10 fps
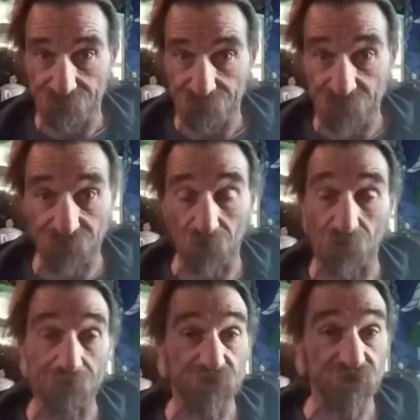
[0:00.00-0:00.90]
They've
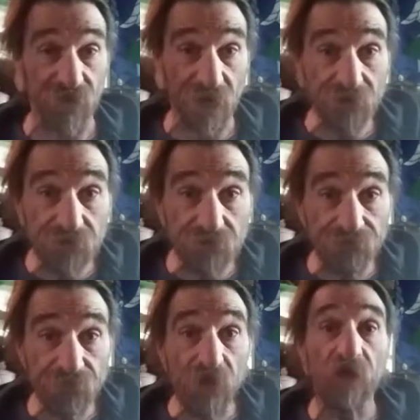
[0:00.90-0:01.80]
corrupted science.
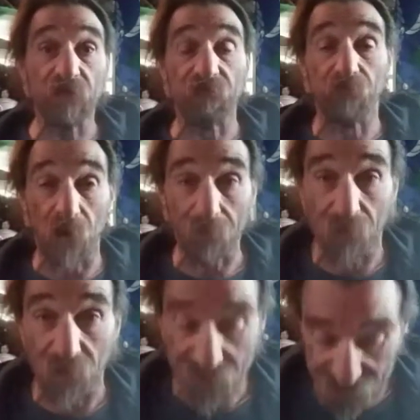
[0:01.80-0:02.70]
They've bought
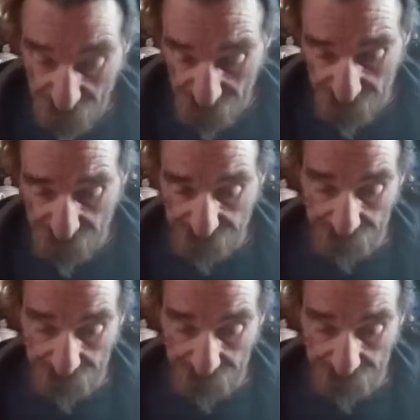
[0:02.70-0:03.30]
politicians.